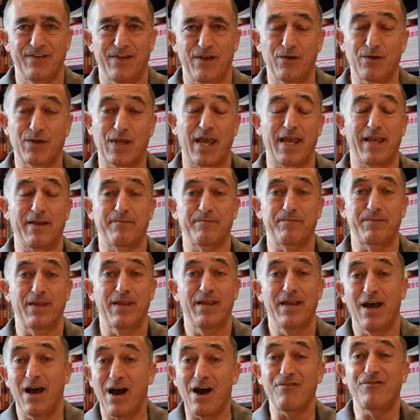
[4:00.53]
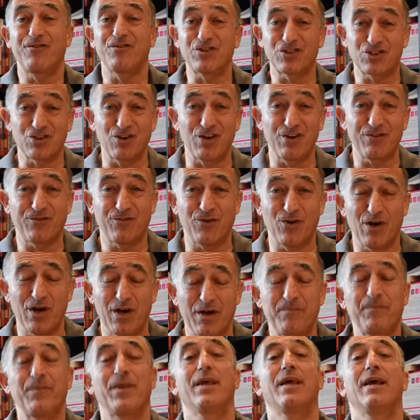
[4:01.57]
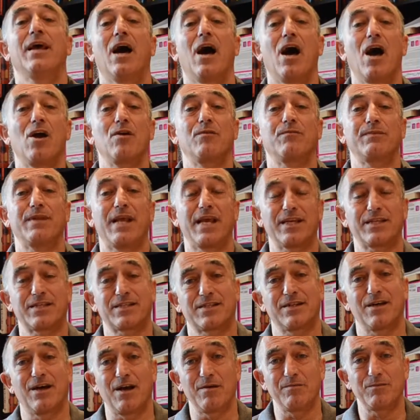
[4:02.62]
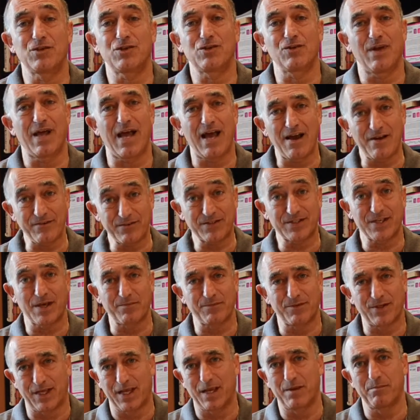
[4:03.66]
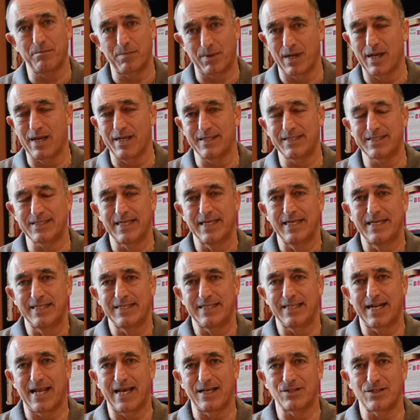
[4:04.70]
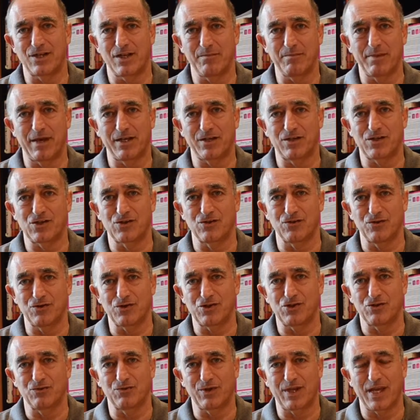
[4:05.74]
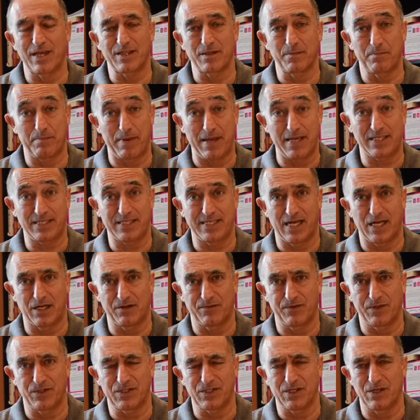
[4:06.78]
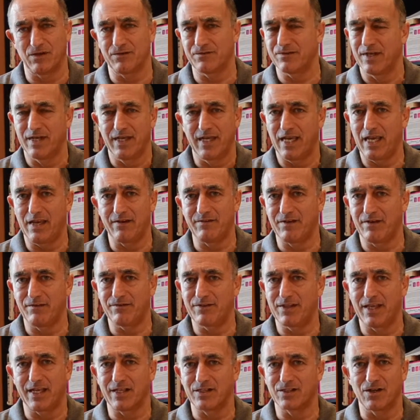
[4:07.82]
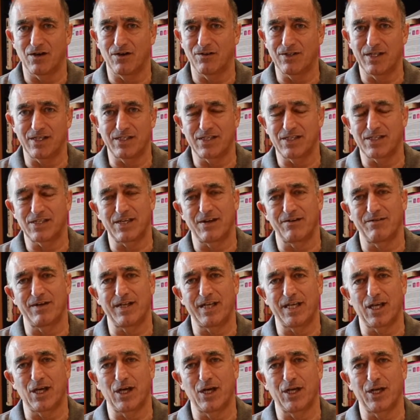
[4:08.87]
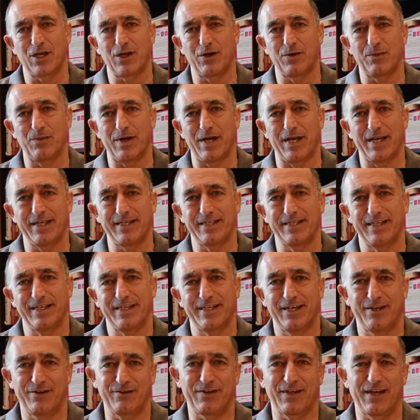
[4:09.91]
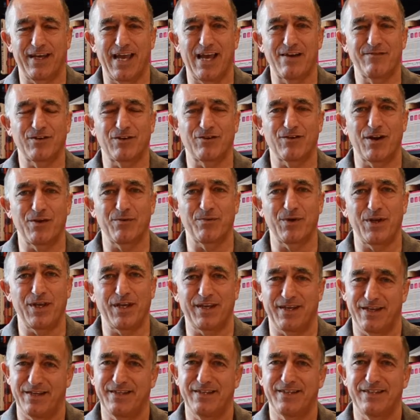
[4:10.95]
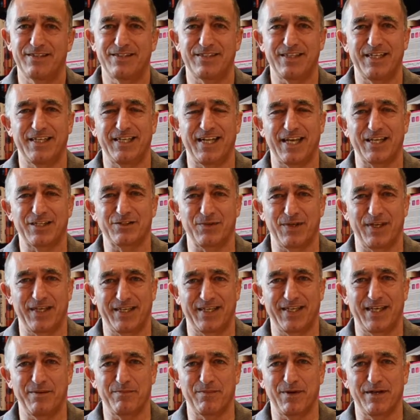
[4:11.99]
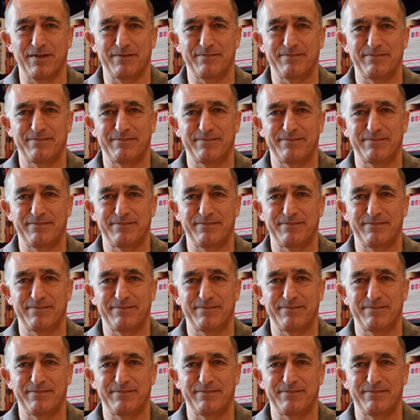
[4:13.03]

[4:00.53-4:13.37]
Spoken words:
Okay, I feel sorry for her. I hope next time she'll have something in place that actually makes sure she'll get the best out of herself, even if things aren't necessarily going her way. Okay, have a great week. See you next week. Keep up.